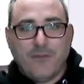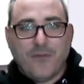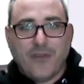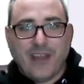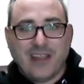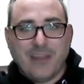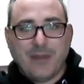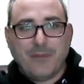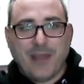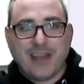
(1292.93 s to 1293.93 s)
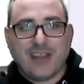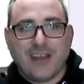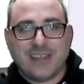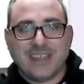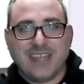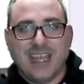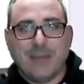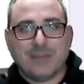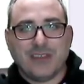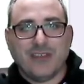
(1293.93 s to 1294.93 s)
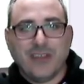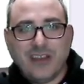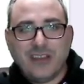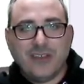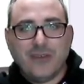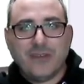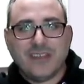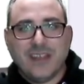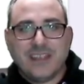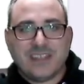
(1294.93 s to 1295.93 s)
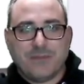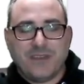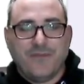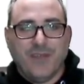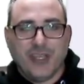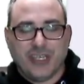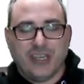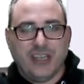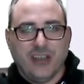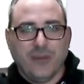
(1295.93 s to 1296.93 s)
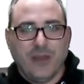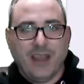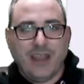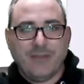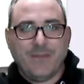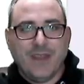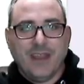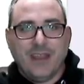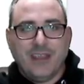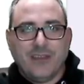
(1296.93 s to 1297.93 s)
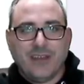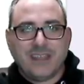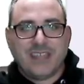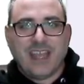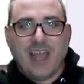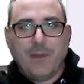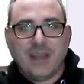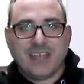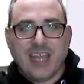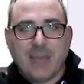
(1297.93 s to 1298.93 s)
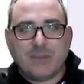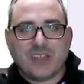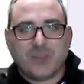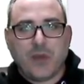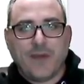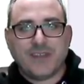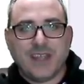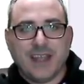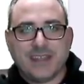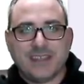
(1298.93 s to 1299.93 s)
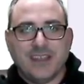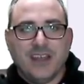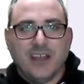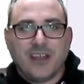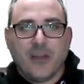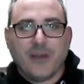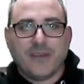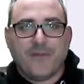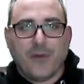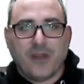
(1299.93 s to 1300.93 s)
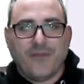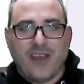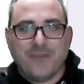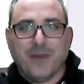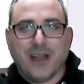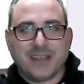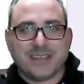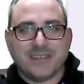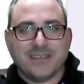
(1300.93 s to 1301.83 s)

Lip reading: for the unlimited plan to cost the same. So you're going to use some division here, right? You're going to say how many times does 12 cents go into 45 bucks?